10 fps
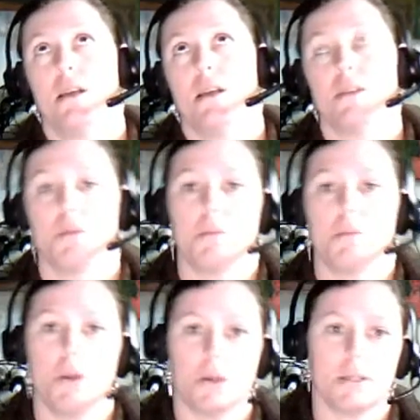Someone
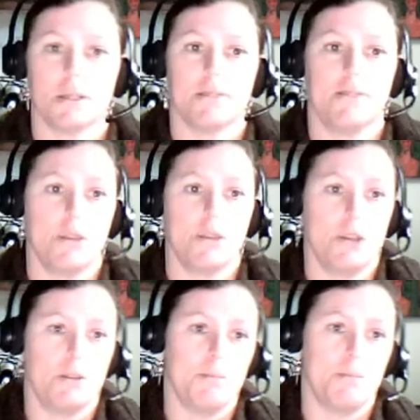plonks the
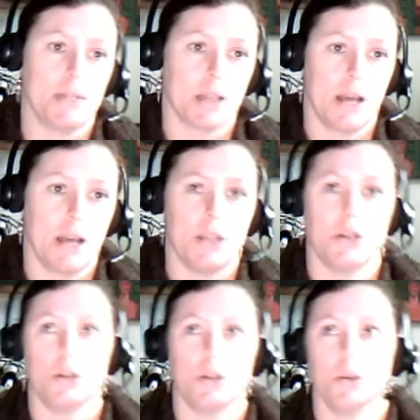food beside
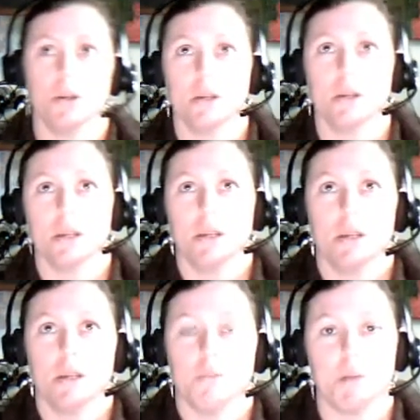you.
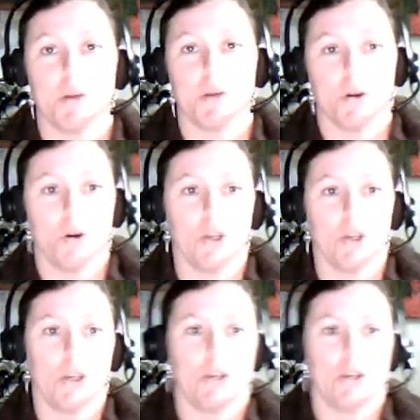People call
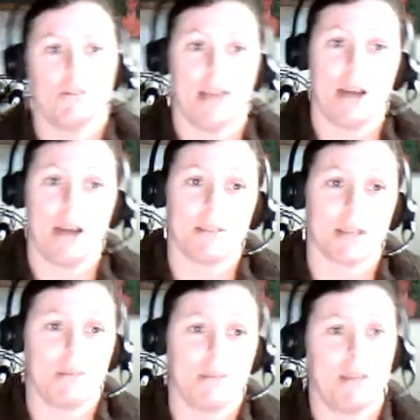you, flowers
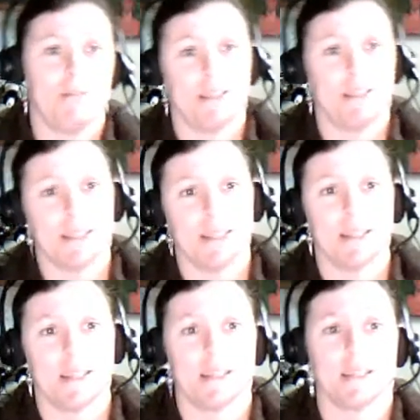come in,
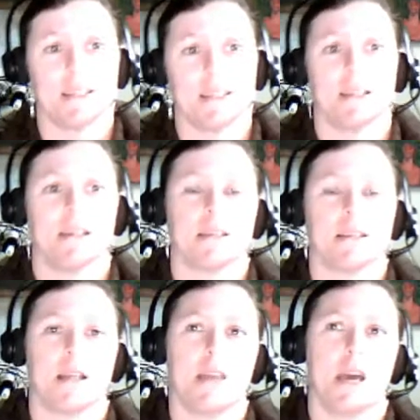visitors. You just
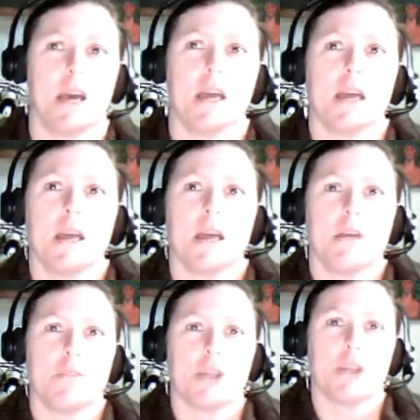lie there.
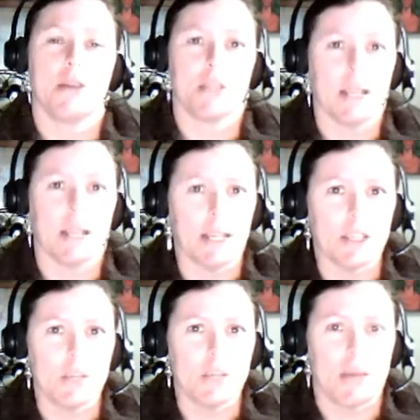But you have to cling to
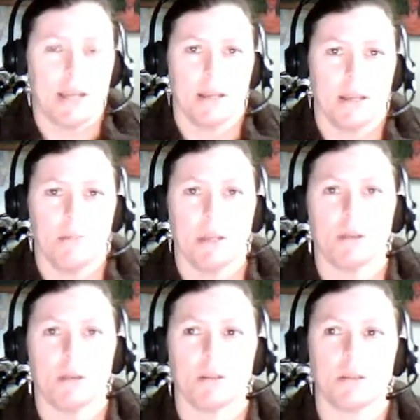the bed
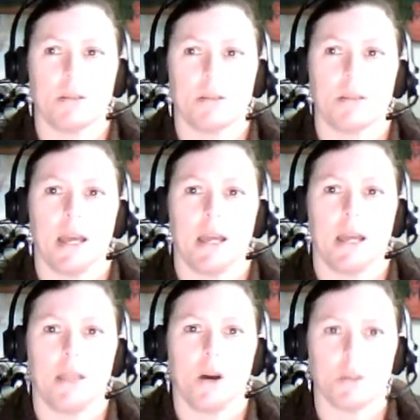because
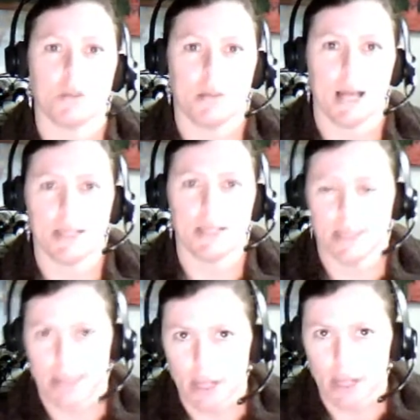the hospital has to
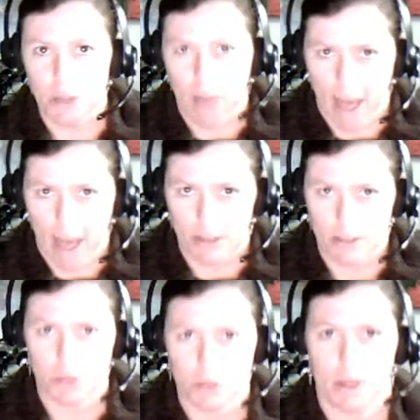get you out
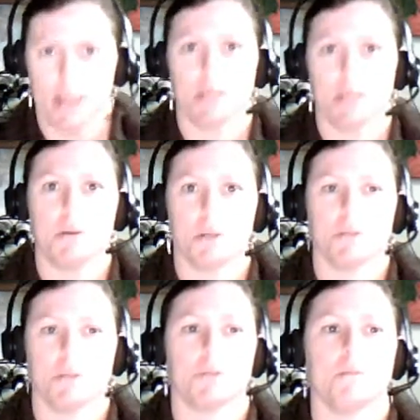as quickly as possible.